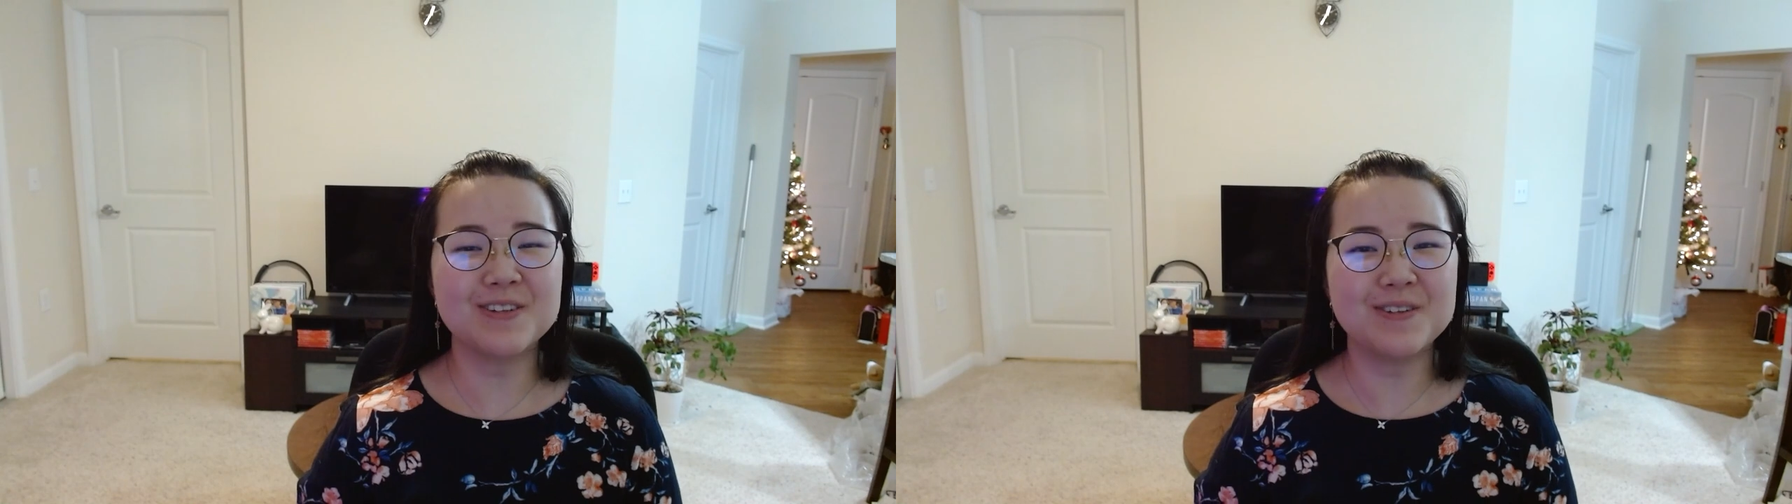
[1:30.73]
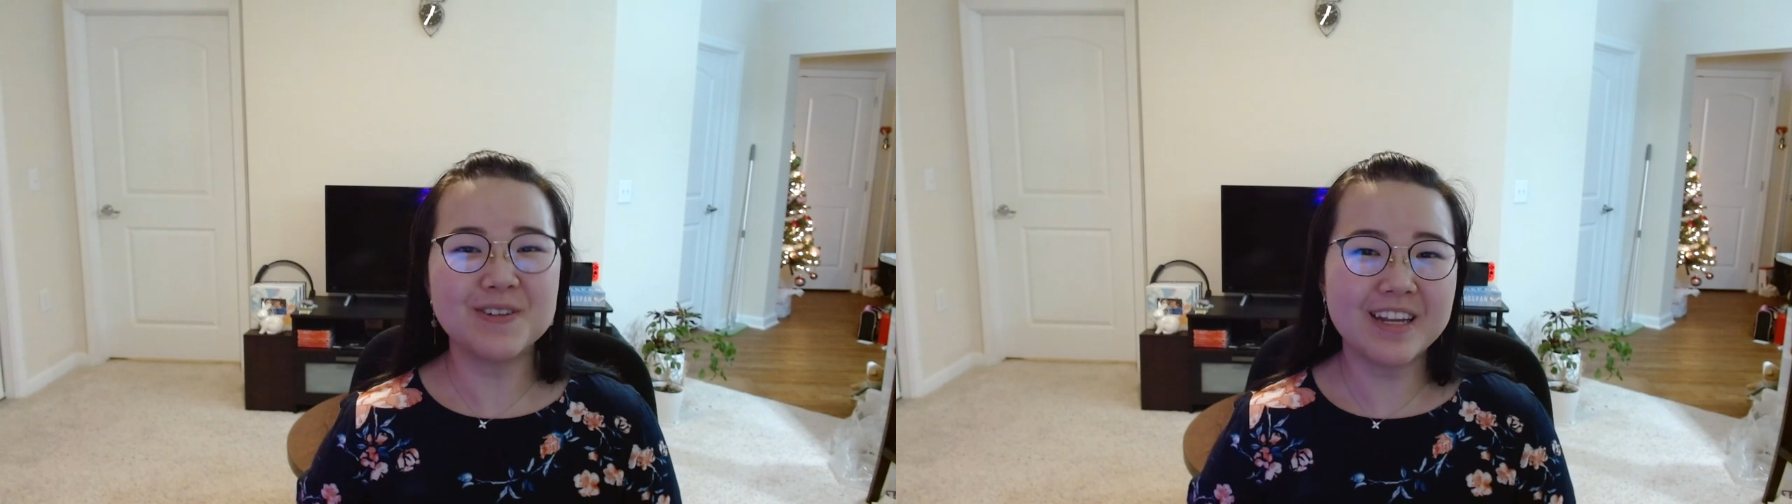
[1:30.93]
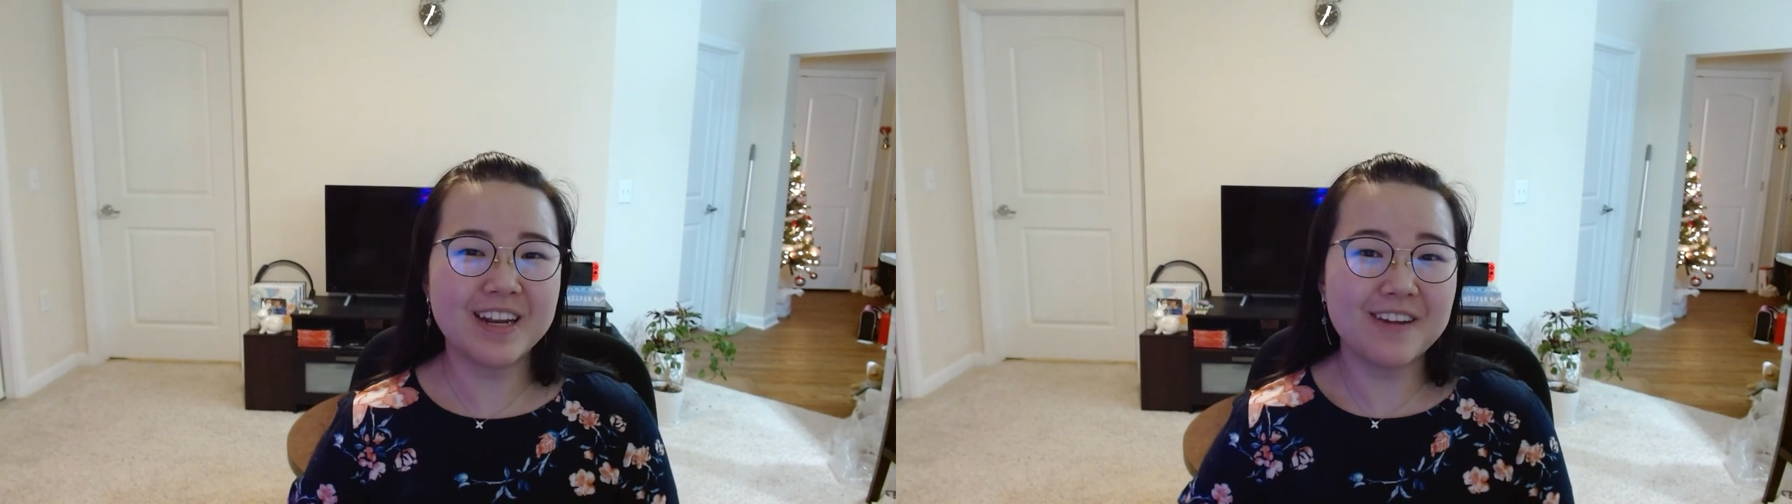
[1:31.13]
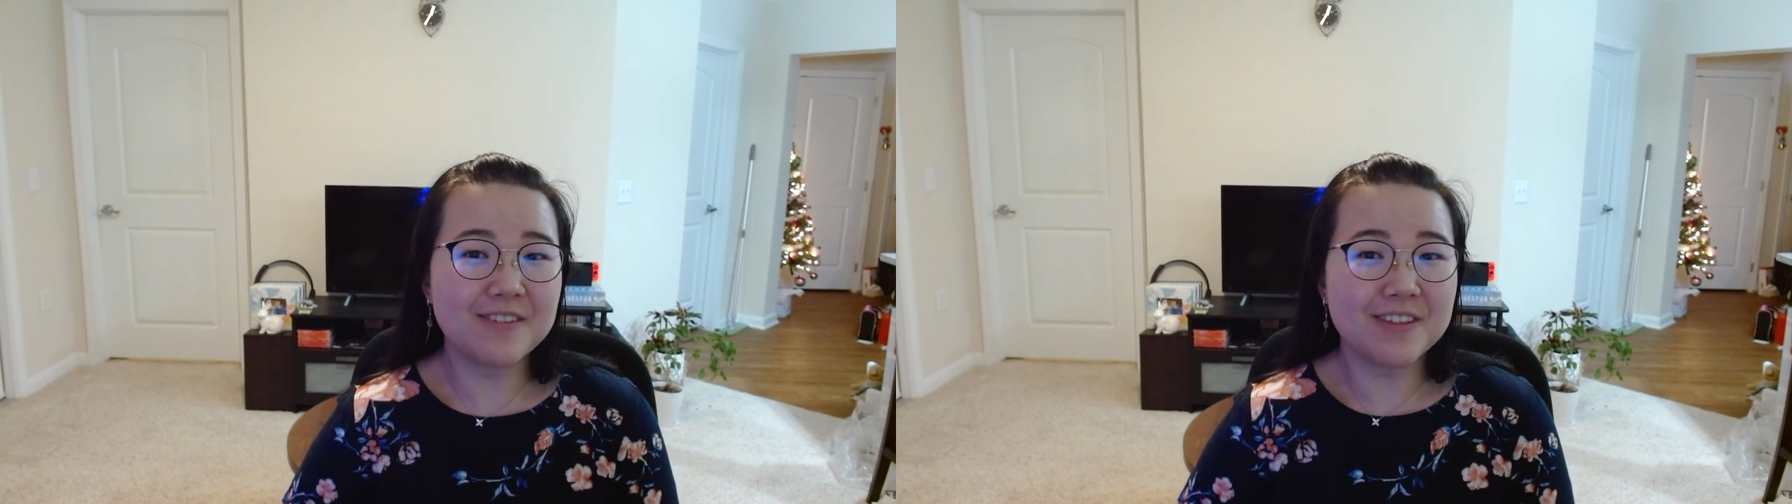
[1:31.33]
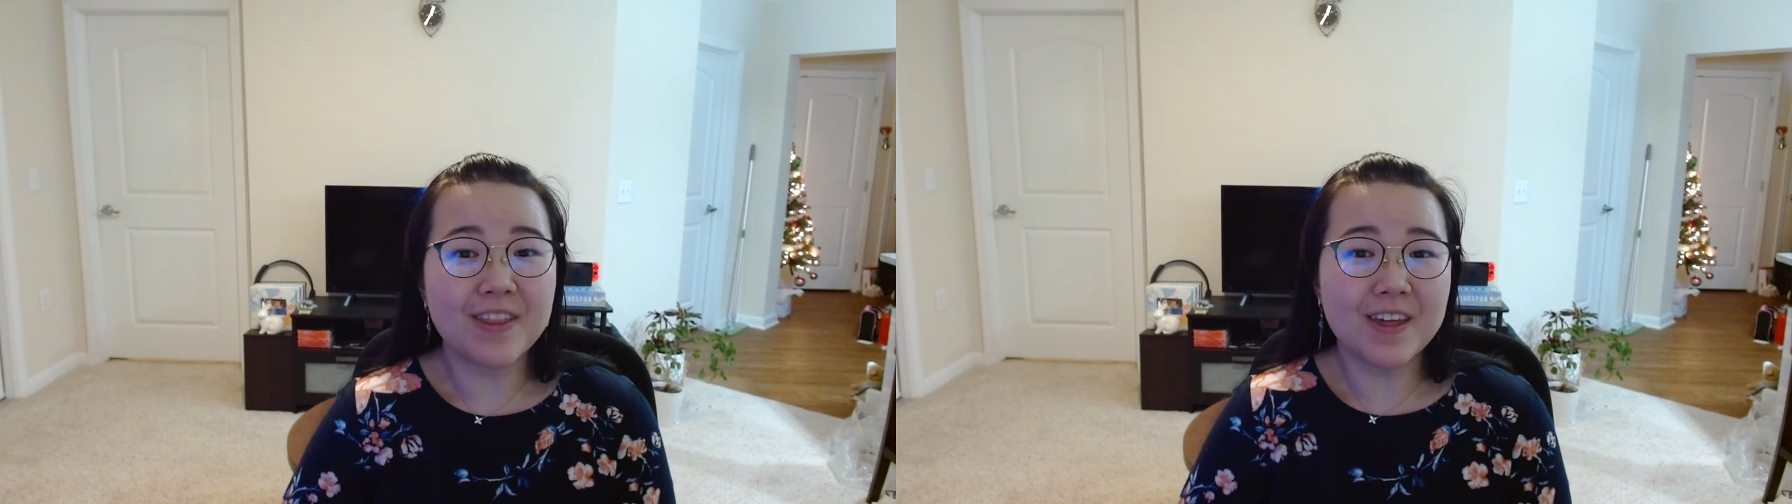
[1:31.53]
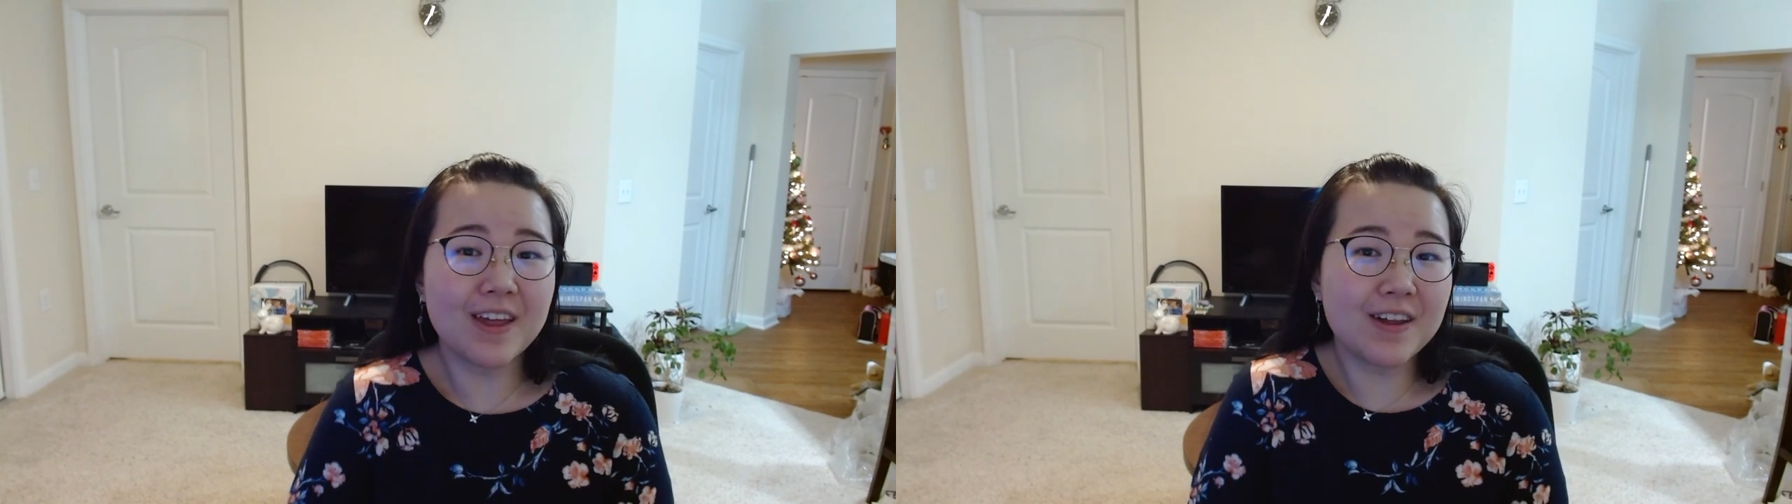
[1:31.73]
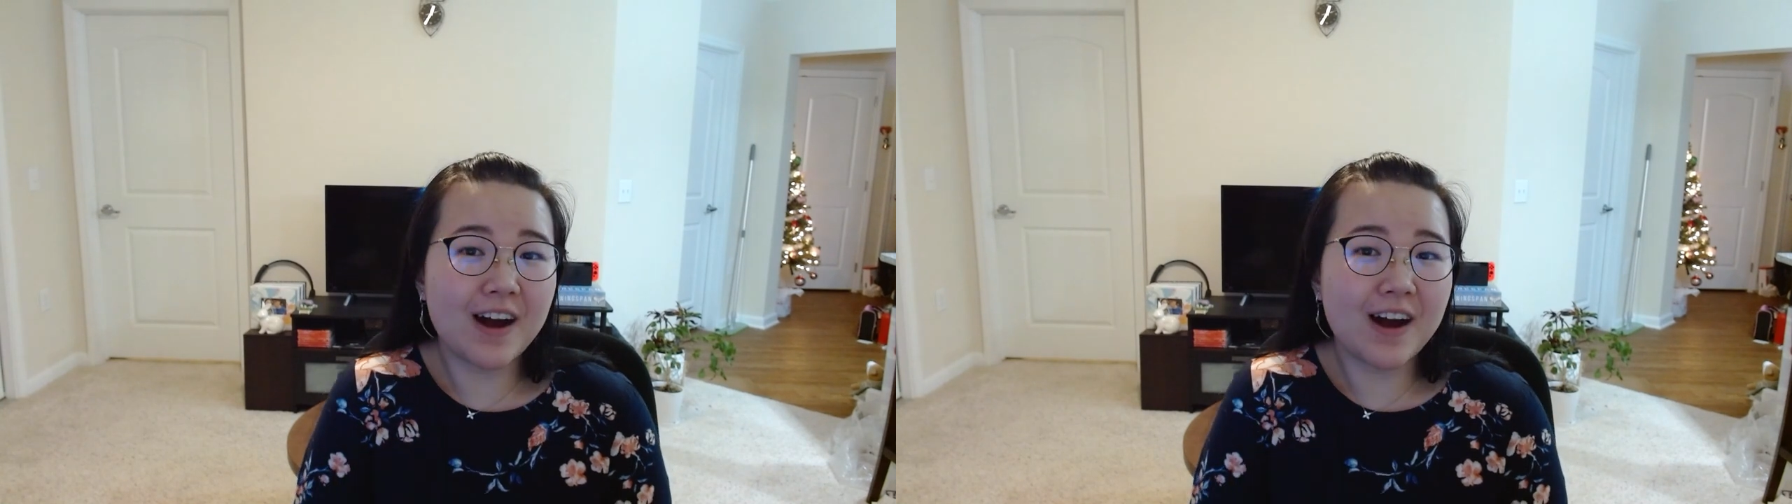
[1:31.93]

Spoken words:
coordinating with all the other